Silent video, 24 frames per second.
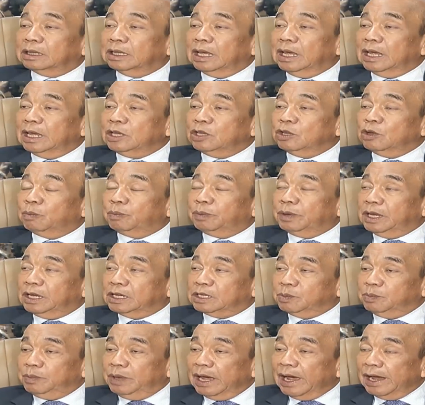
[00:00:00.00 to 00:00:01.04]
the N U P is
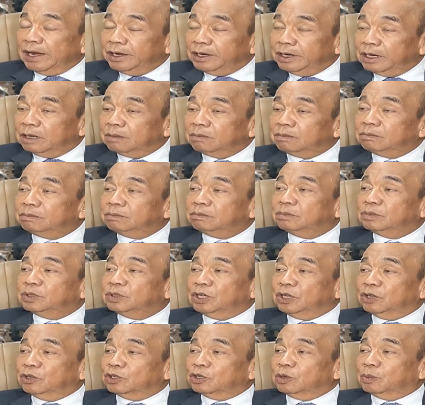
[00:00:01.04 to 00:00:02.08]
behind him,
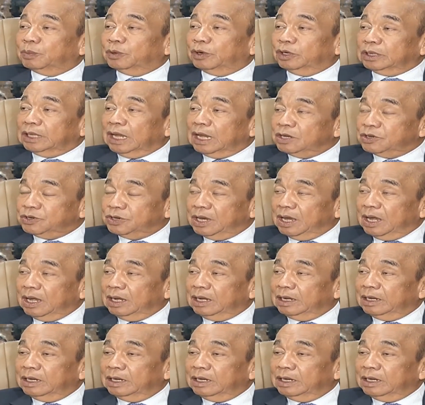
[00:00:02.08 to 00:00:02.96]
sinusuportan siya.